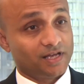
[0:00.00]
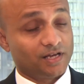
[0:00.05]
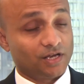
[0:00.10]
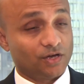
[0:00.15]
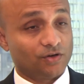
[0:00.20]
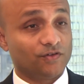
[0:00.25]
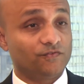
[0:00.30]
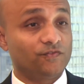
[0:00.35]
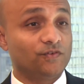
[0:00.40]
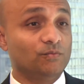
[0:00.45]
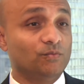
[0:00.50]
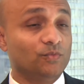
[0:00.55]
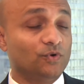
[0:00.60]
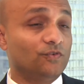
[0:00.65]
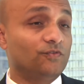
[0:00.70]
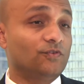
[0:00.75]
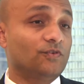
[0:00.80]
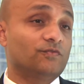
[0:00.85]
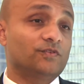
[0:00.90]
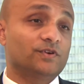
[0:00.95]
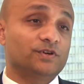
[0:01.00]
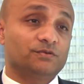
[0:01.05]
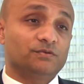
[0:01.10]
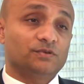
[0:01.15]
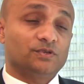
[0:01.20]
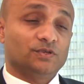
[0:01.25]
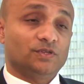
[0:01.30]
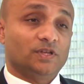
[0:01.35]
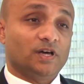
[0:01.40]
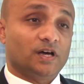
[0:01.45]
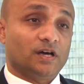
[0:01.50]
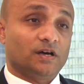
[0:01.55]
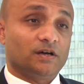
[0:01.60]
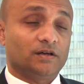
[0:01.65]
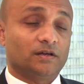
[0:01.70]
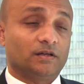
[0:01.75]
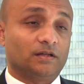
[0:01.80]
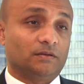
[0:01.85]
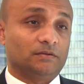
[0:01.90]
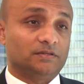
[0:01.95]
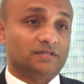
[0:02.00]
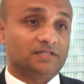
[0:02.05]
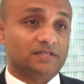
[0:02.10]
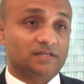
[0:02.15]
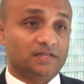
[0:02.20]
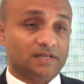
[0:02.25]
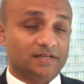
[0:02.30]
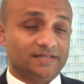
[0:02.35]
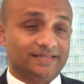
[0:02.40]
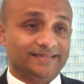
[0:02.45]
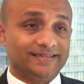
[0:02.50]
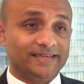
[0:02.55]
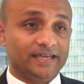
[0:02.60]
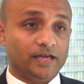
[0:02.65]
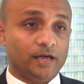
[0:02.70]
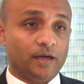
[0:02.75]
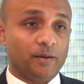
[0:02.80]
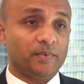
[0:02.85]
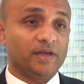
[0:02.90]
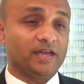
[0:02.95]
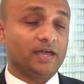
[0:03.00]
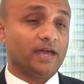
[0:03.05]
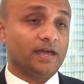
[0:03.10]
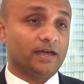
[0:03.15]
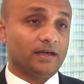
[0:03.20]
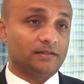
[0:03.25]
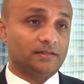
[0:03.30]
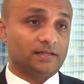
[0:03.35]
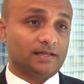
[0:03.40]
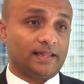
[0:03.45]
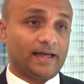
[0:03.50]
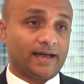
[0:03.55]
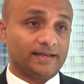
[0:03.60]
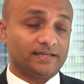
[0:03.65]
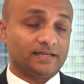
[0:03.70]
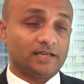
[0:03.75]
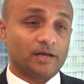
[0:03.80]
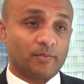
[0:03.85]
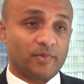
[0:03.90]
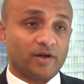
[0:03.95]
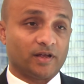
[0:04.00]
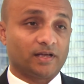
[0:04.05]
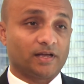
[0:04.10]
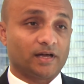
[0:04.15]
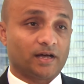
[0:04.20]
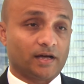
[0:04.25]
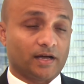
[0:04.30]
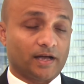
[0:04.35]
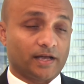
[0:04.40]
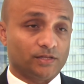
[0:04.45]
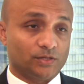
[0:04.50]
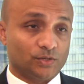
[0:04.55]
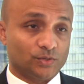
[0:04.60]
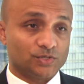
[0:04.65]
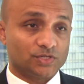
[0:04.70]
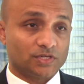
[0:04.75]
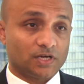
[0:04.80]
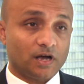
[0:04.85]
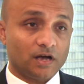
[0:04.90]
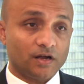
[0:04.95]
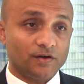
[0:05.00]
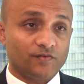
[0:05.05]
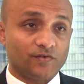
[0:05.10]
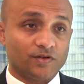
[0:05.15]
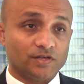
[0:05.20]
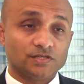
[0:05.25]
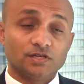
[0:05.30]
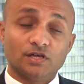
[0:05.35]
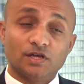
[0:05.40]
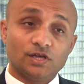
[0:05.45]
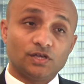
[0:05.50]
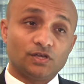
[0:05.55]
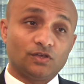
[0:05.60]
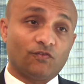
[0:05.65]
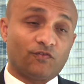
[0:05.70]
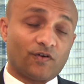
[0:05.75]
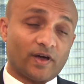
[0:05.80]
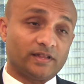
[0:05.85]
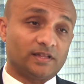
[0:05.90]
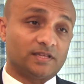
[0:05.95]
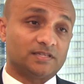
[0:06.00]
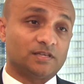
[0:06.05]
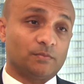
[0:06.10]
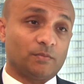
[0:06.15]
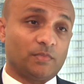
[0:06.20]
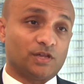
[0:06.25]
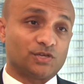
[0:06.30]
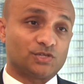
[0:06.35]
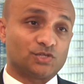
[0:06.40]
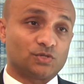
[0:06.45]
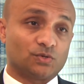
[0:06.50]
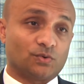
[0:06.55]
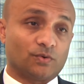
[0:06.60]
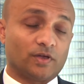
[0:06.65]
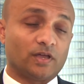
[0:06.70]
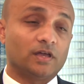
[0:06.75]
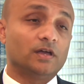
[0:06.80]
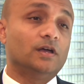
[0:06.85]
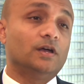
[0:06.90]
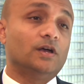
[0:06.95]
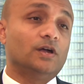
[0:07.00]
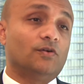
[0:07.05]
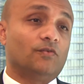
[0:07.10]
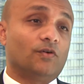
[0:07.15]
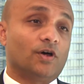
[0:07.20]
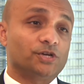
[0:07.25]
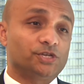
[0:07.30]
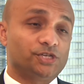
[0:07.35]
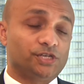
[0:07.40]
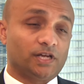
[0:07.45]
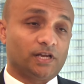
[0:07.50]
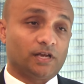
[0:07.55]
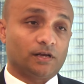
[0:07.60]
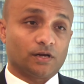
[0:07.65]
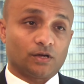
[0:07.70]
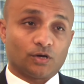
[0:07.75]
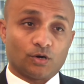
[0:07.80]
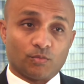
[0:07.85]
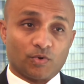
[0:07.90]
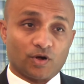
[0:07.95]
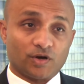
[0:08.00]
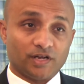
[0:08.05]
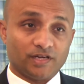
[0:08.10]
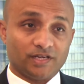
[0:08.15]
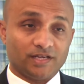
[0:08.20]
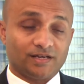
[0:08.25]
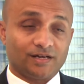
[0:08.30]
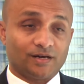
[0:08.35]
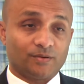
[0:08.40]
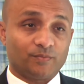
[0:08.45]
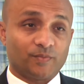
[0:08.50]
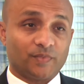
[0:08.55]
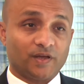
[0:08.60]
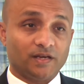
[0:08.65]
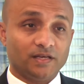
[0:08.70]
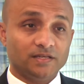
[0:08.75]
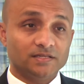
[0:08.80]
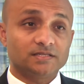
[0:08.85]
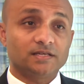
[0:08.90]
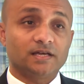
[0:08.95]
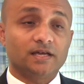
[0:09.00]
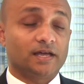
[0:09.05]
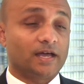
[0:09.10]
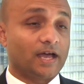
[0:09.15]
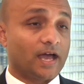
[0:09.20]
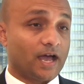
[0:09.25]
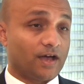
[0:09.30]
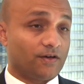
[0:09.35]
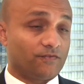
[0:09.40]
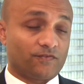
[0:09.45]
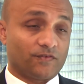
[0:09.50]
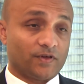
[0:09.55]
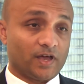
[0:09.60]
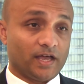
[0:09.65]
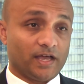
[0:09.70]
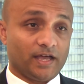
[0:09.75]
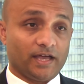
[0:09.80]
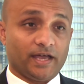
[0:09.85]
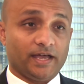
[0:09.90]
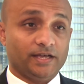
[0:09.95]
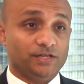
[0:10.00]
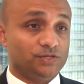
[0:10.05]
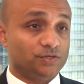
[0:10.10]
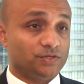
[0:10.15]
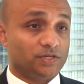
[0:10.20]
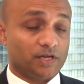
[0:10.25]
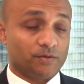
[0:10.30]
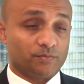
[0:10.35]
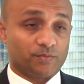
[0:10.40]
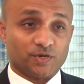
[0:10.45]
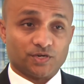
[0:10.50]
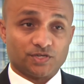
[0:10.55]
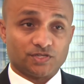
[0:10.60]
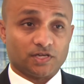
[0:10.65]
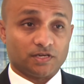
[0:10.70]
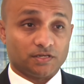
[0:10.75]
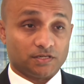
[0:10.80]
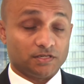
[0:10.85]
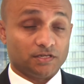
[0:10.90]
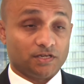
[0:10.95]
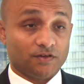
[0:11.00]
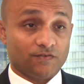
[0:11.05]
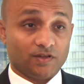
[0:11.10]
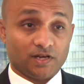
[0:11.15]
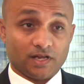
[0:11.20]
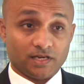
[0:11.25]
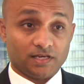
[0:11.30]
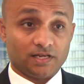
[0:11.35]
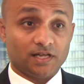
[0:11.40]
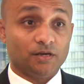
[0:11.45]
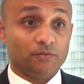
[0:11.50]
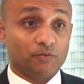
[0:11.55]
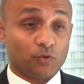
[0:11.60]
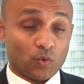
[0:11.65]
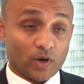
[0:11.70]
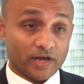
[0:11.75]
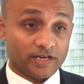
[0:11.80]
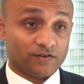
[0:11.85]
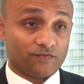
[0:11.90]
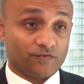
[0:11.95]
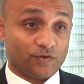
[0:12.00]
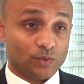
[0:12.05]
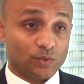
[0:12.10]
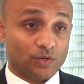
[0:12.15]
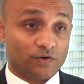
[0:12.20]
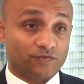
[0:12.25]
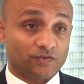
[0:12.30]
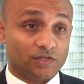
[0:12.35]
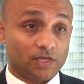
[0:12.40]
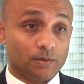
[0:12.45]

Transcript: Now, if you move over to the CMEA, the Latin America, and those countries, you find the similar story. Russian commodity companies have a 8 to 10% dividend yield, quite a few of